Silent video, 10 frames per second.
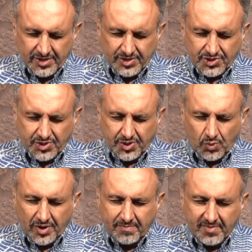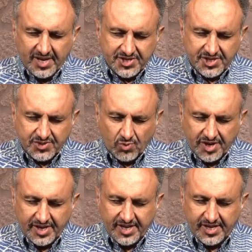so that we miss
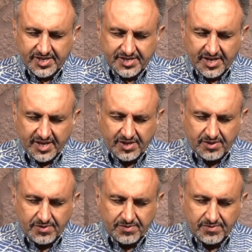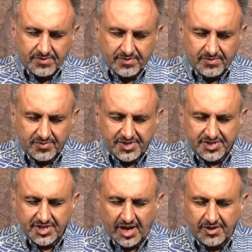what it is that you would
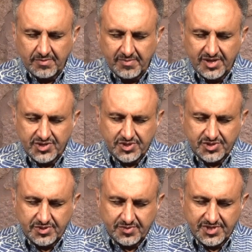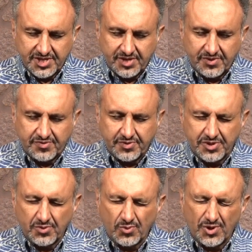desire to minister to us in and through
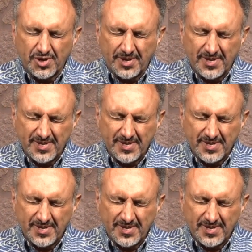your word.